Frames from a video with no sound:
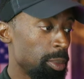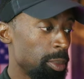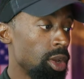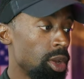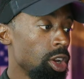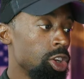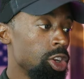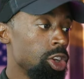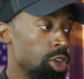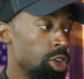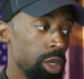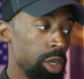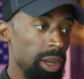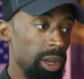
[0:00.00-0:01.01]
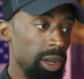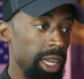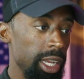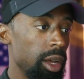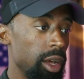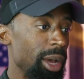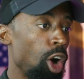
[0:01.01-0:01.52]
your complaint about
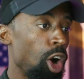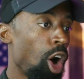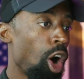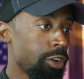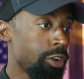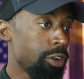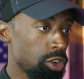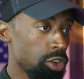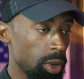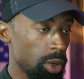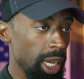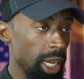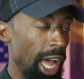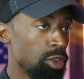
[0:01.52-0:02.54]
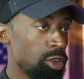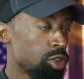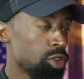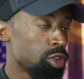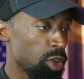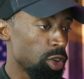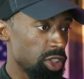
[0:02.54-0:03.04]
offshoring,
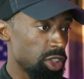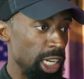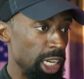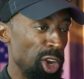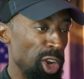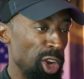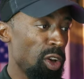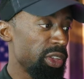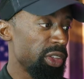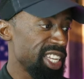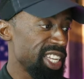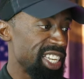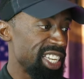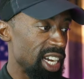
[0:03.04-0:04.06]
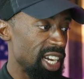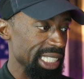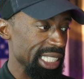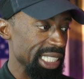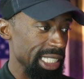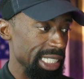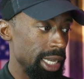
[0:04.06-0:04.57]
outsourcing, and all this other nonsense
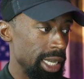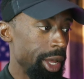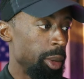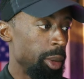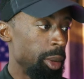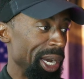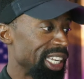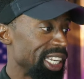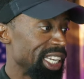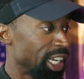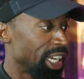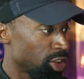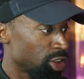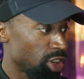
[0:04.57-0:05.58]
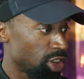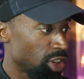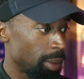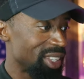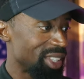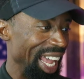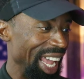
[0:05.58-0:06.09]
about taking our jobs to
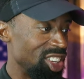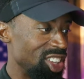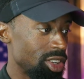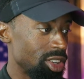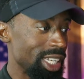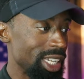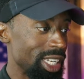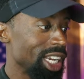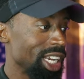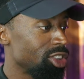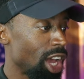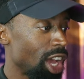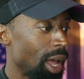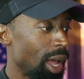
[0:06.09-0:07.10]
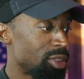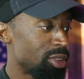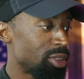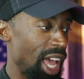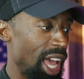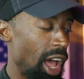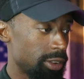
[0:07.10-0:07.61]
Asia, taking the jobs to
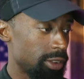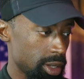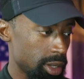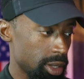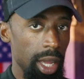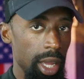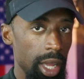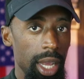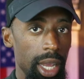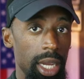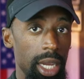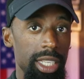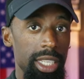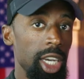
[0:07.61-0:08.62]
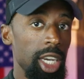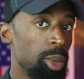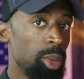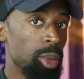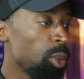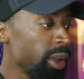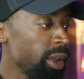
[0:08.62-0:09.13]
Africa, and taking them away
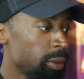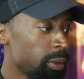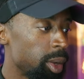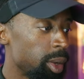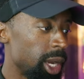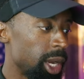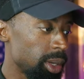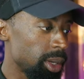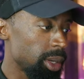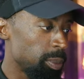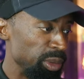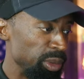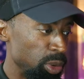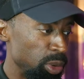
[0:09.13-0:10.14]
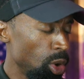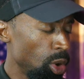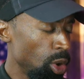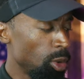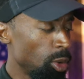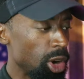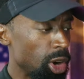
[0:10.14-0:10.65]
from the American people, well,
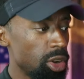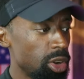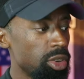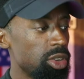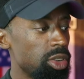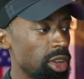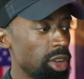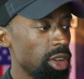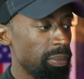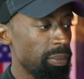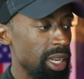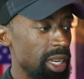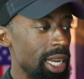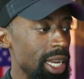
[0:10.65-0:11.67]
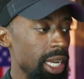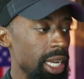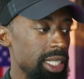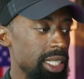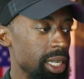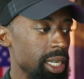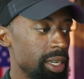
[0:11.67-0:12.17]
this is something that Tesla
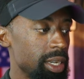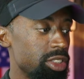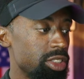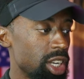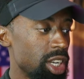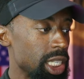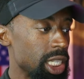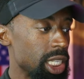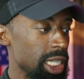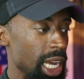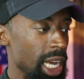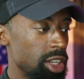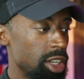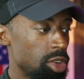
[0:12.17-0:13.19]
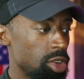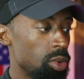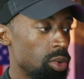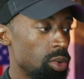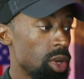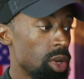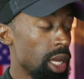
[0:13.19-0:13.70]
just does not do.
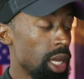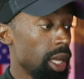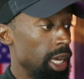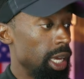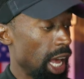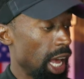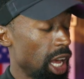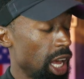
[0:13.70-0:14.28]
It has